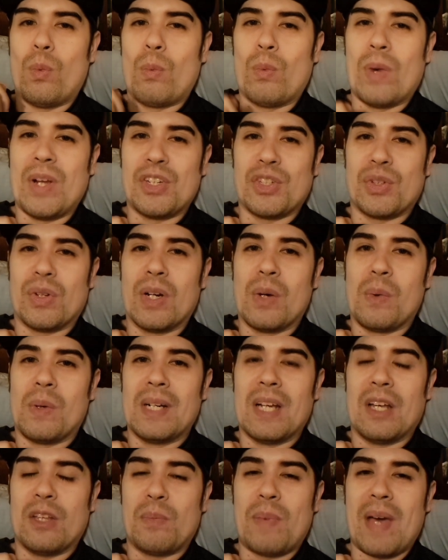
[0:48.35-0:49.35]
Registering a
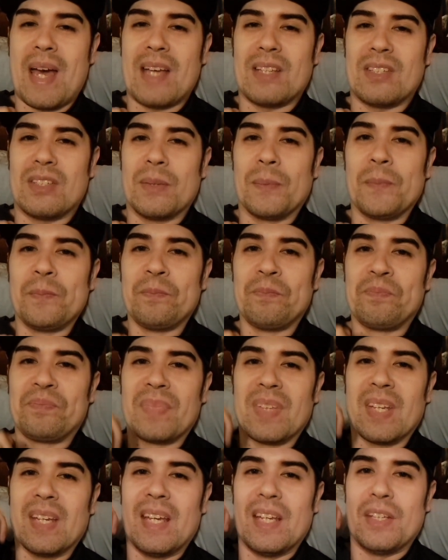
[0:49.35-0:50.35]
One Health Pass
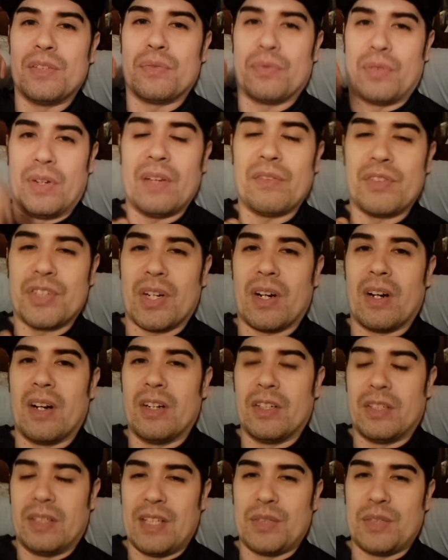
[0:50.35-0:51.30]
is free of charge.